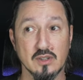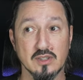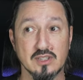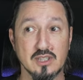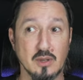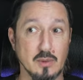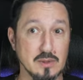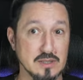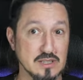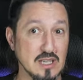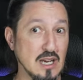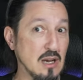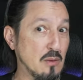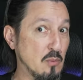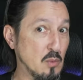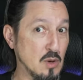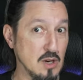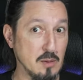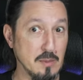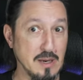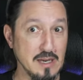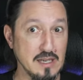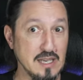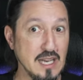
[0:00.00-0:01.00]
So it's got
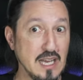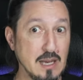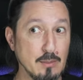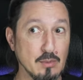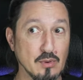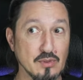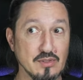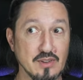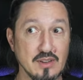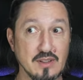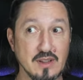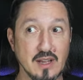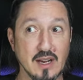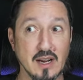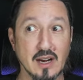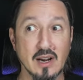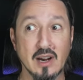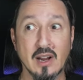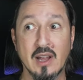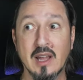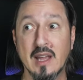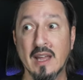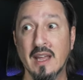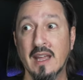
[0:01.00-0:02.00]
one of my tables in
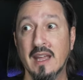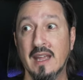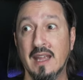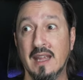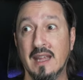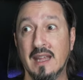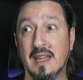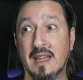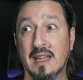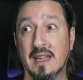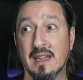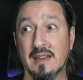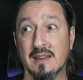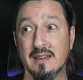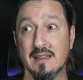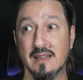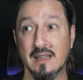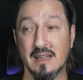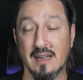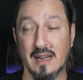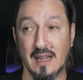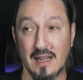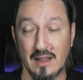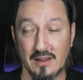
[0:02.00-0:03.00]
there and
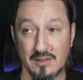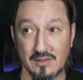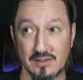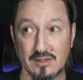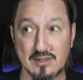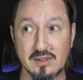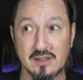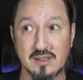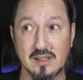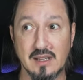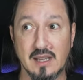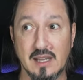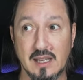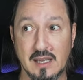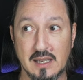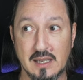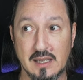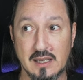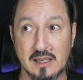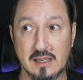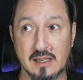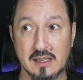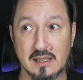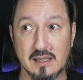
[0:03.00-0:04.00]
it has
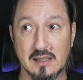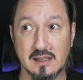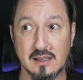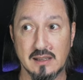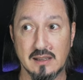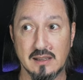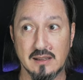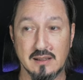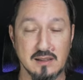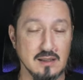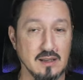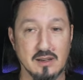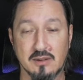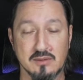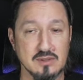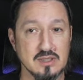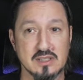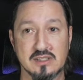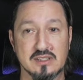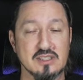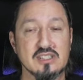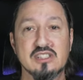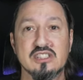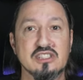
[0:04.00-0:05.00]
a, you know,
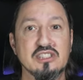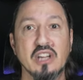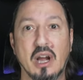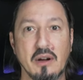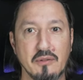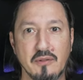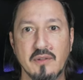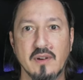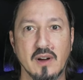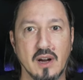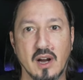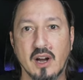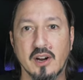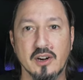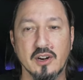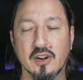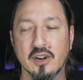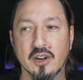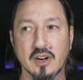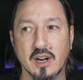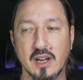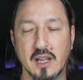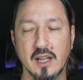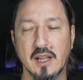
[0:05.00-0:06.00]
just stuff
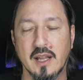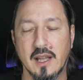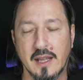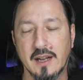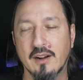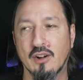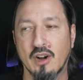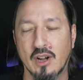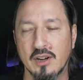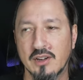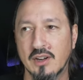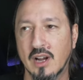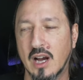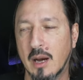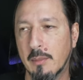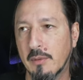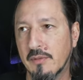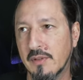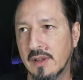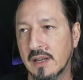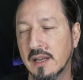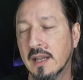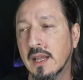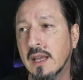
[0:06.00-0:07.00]
under and on top
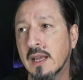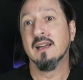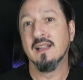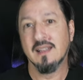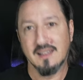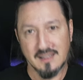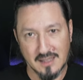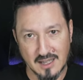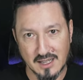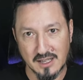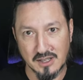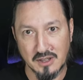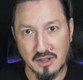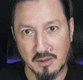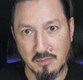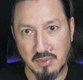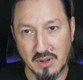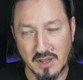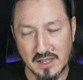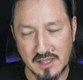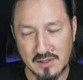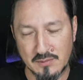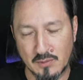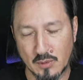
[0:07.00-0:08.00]
of it. Not a good
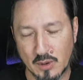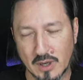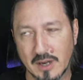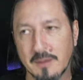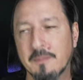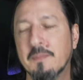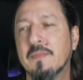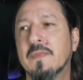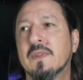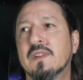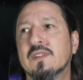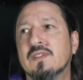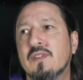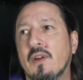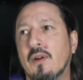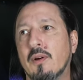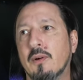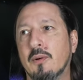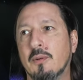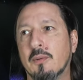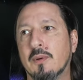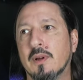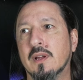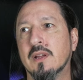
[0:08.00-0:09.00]
place for it.
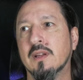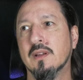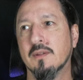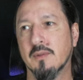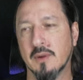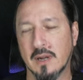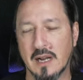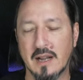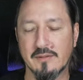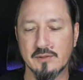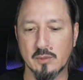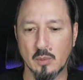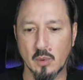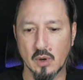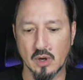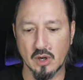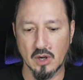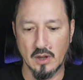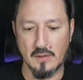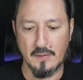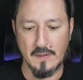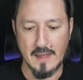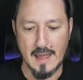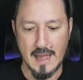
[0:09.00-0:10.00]
So we're gonna have to work
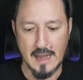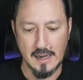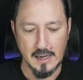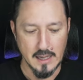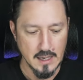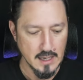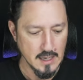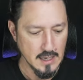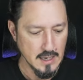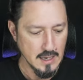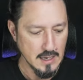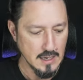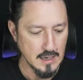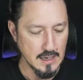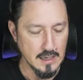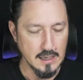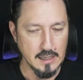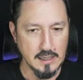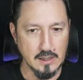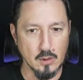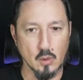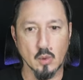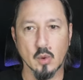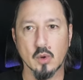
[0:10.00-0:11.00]
on that.
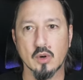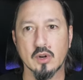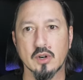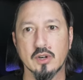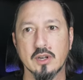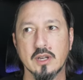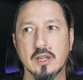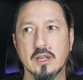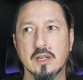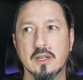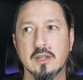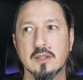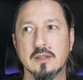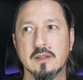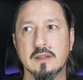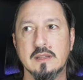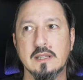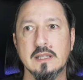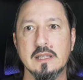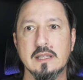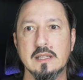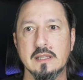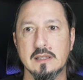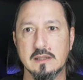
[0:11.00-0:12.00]
I ordered
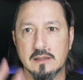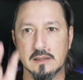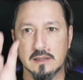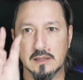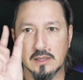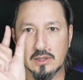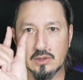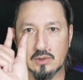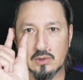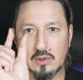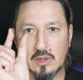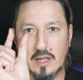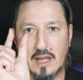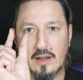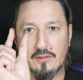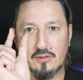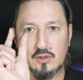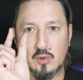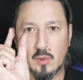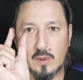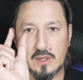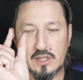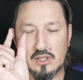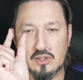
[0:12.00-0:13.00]
the little
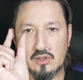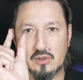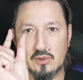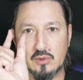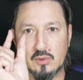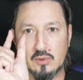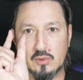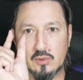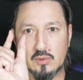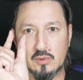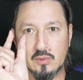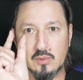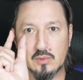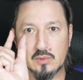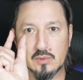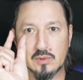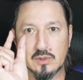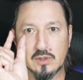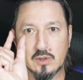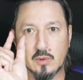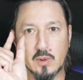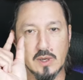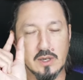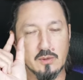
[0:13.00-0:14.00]
F-22
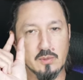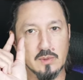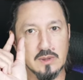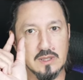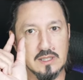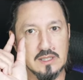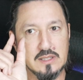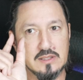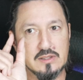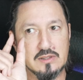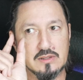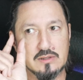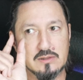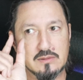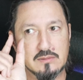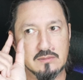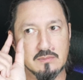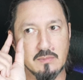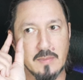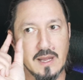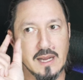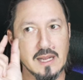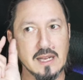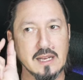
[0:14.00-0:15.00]
quick release
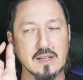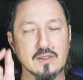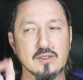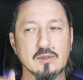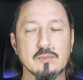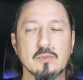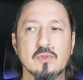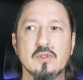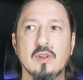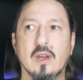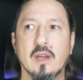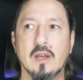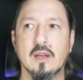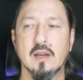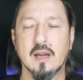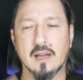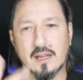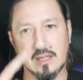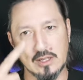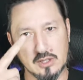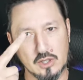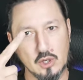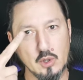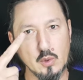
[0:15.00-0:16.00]
mechanisms. I
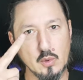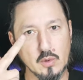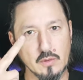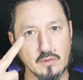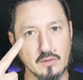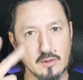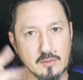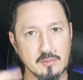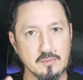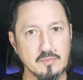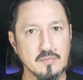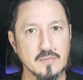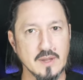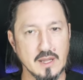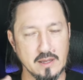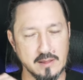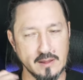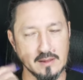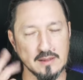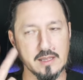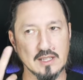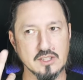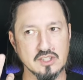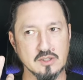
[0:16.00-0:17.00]
got two of them. I
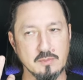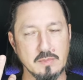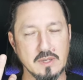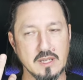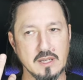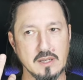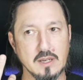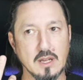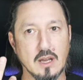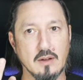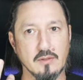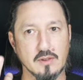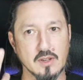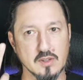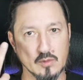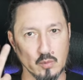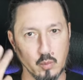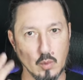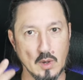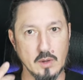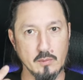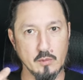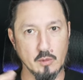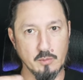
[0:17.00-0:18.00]
think that should be enough because
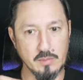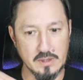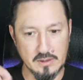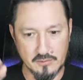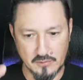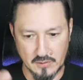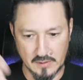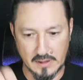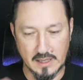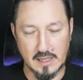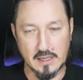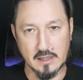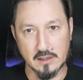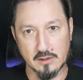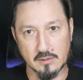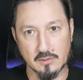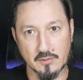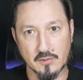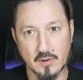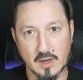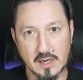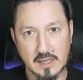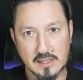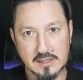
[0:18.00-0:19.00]
one will be for that little
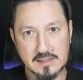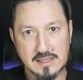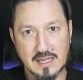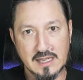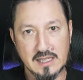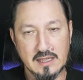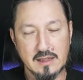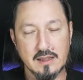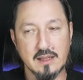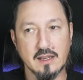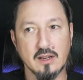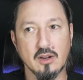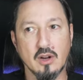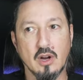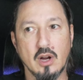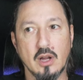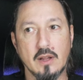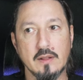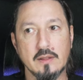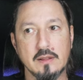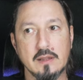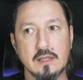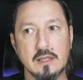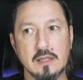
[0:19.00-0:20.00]
Frankenstein thing
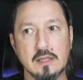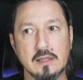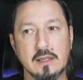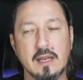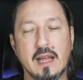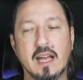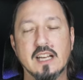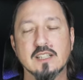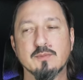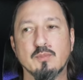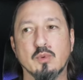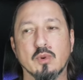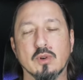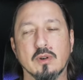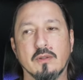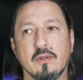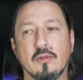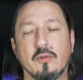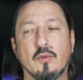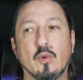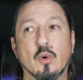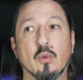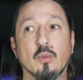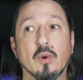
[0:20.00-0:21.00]
on the dashboard of
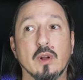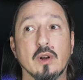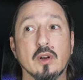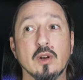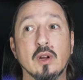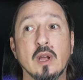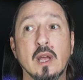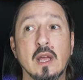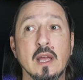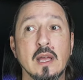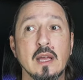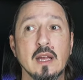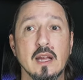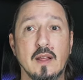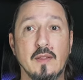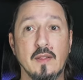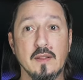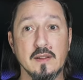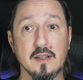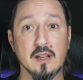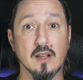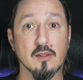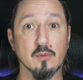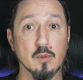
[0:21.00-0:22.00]
the 4Runner, and
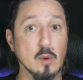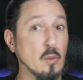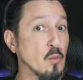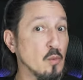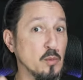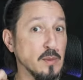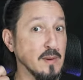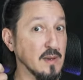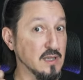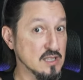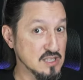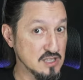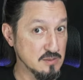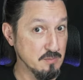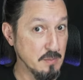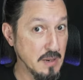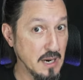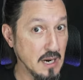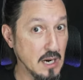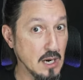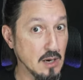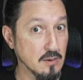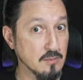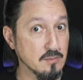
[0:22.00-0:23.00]
then the other one will be a
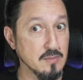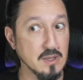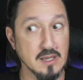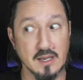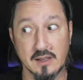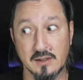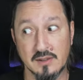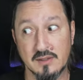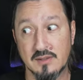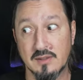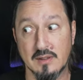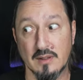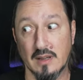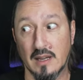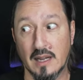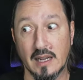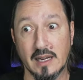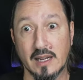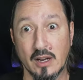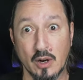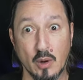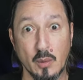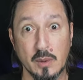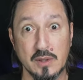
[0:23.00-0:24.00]
spare because I
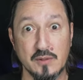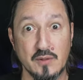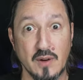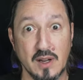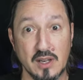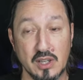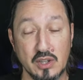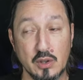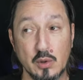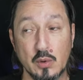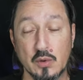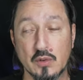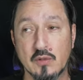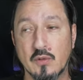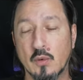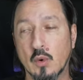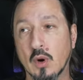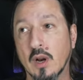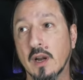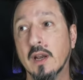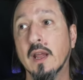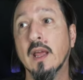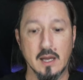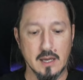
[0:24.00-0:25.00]
can always find a use
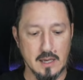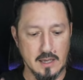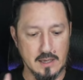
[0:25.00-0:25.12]
for it.